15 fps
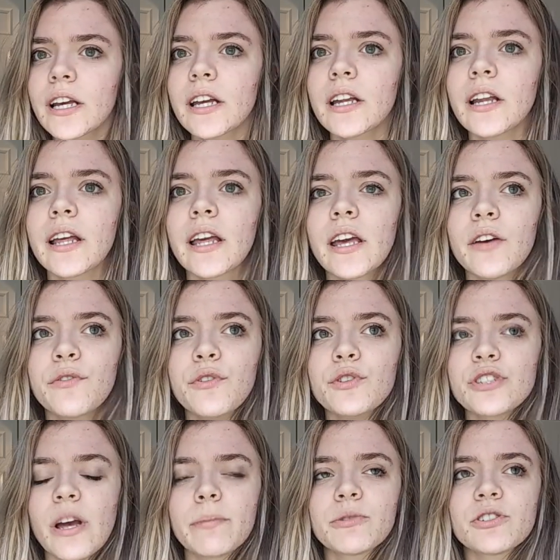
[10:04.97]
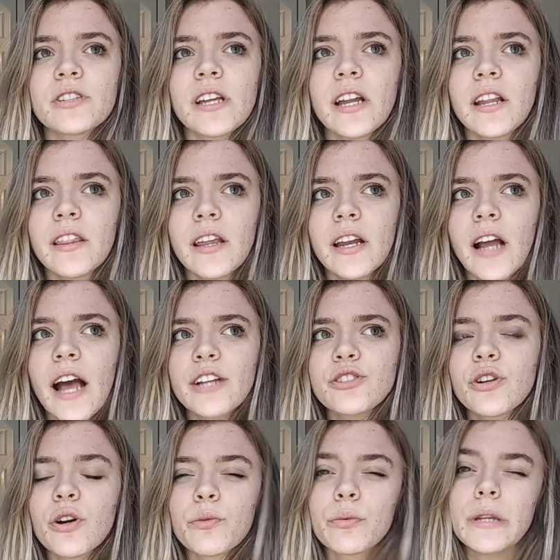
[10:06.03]
it and get a few chapters in, and then I
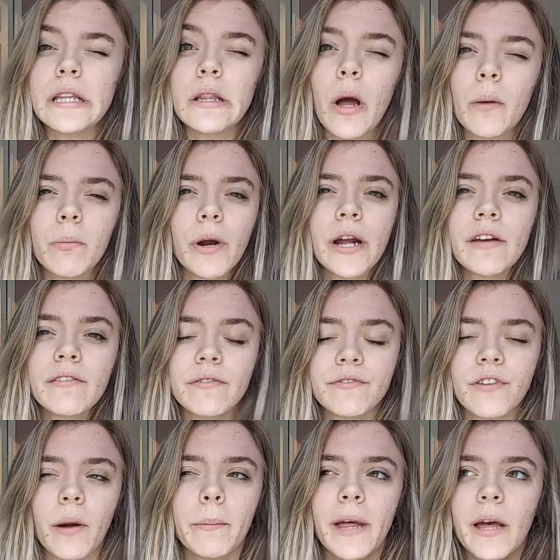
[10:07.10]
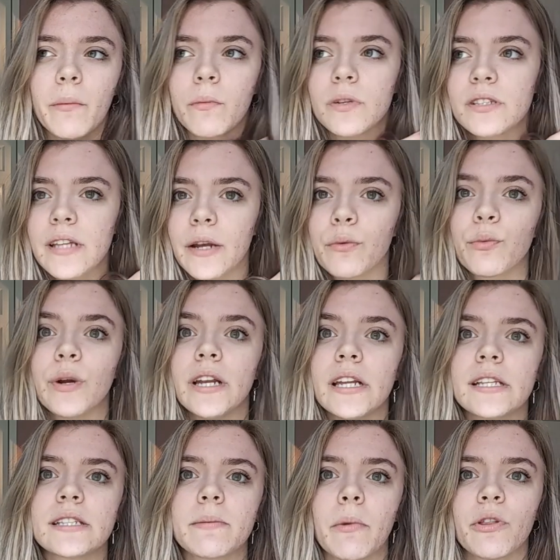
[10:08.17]
took a really long break from it and was like
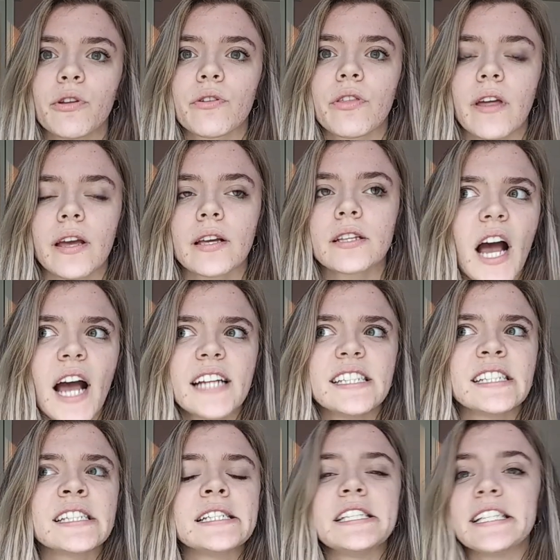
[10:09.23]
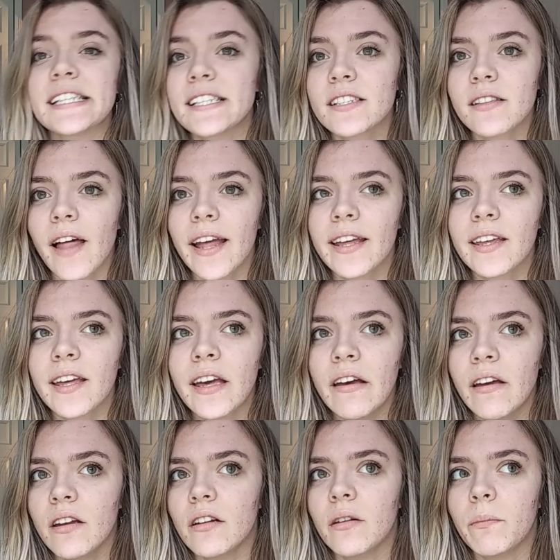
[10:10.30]
reading some other things. I didn't dislike
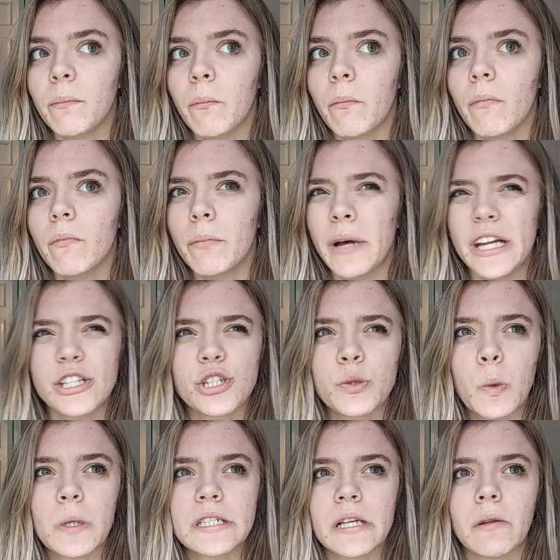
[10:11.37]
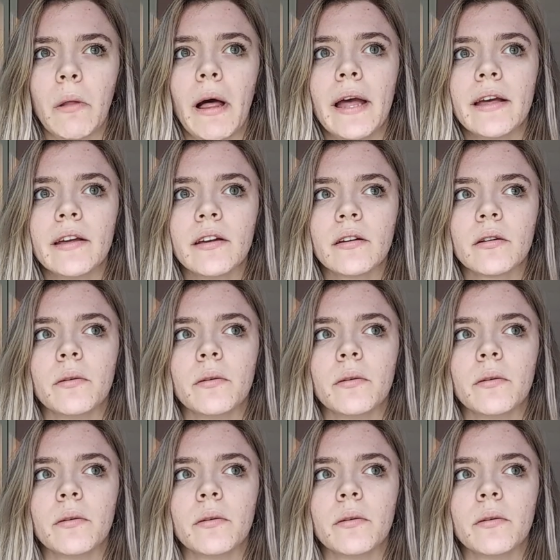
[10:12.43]
it, but it just wasn't like